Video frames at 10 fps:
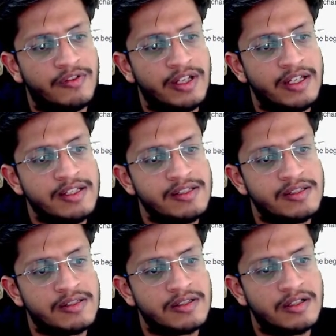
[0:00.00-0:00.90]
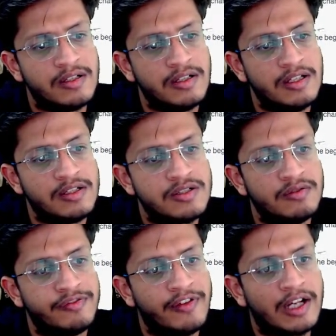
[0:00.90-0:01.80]
into factorial of
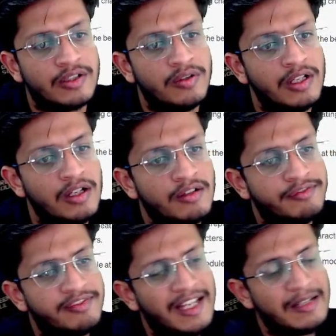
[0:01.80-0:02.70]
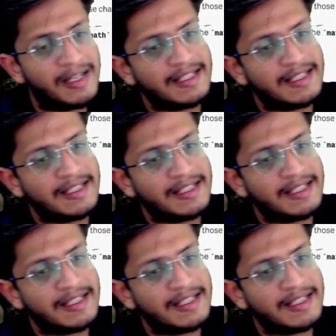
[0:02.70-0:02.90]
n minus I,